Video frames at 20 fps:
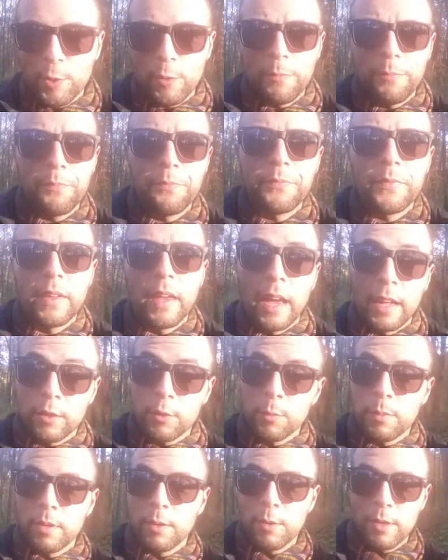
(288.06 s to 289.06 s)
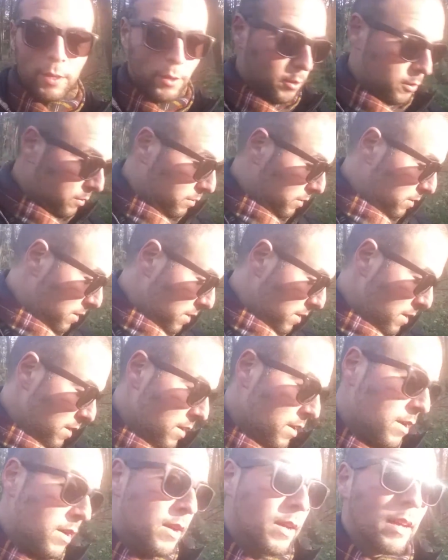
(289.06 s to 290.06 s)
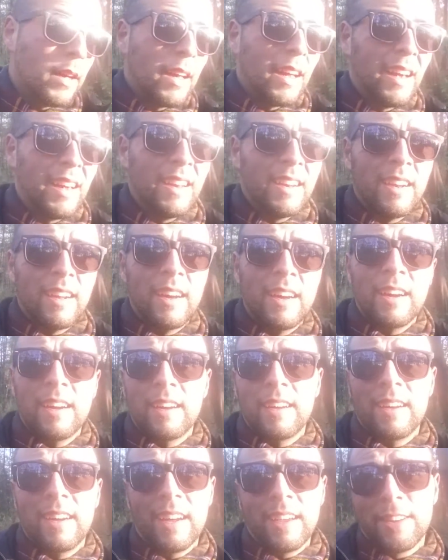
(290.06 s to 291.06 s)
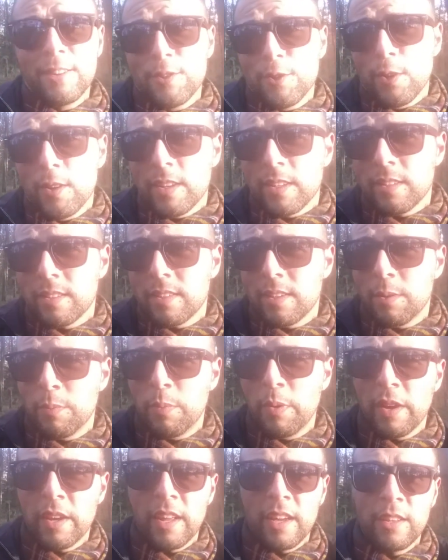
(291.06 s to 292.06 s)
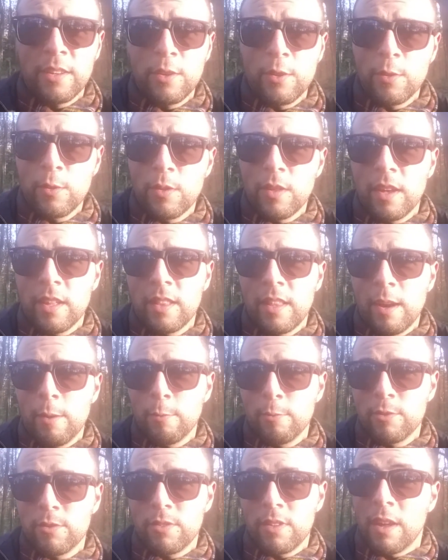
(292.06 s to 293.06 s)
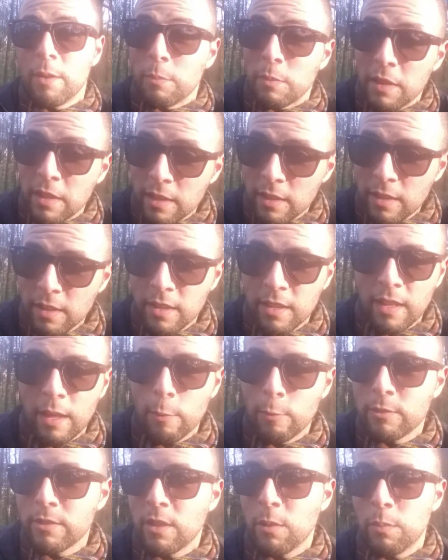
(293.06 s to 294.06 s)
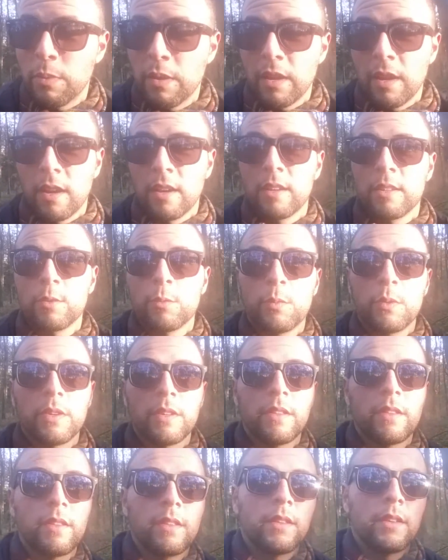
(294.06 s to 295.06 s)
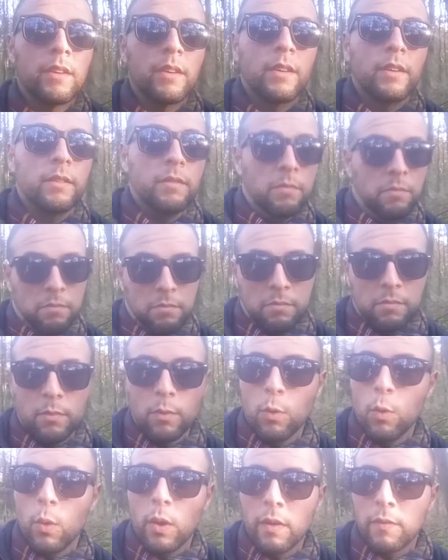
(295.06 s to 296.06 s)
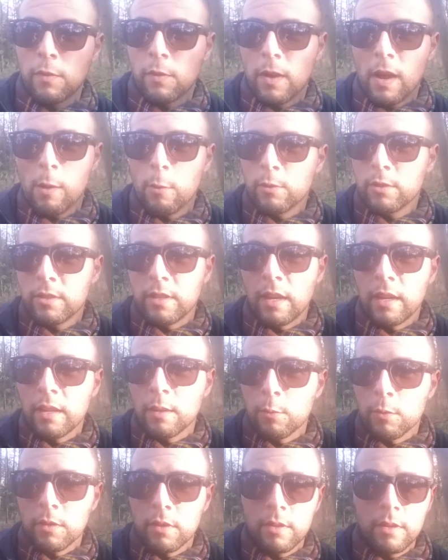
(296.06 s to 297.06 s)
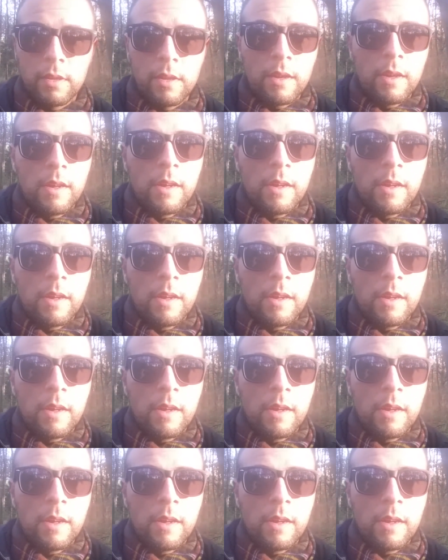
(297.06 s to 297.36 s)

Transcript: so you had to be with the girl. And I enjoyed it, but I knew that that was not me, and I was not being honest with whoever I was dating with.